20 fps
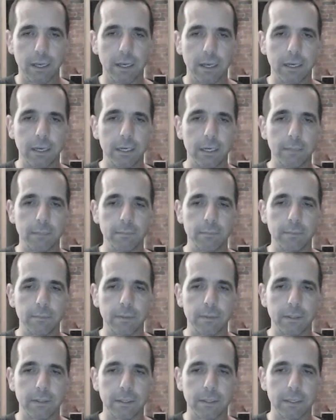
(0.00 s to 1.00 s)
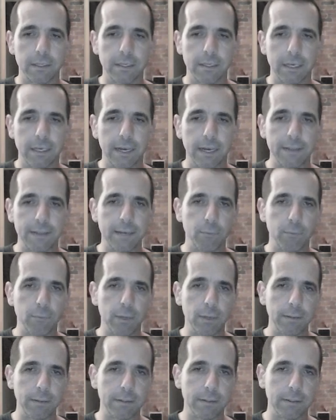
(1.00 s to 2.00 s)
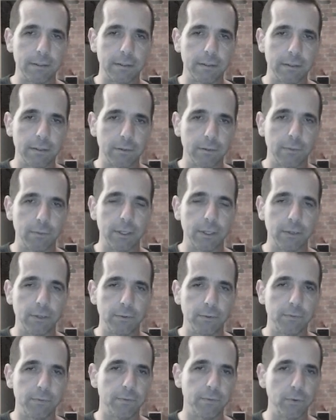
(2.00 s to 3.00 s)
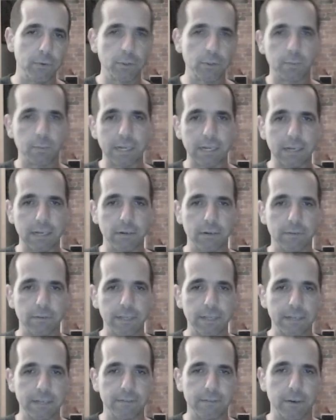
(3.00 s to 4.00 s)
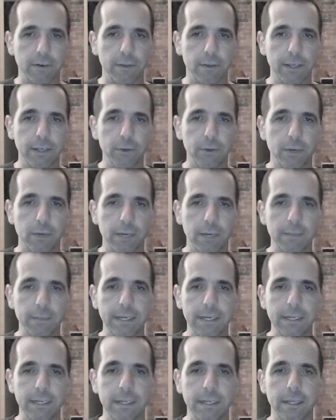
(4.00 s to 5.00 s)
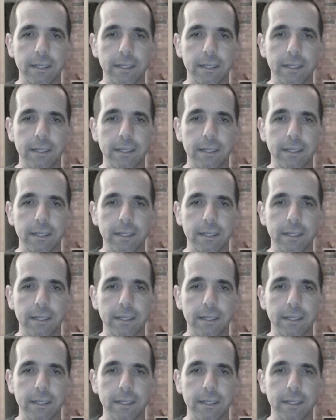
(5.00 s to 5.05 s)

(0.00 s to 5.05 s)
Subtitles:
And then when you force Black off the F file, then you come in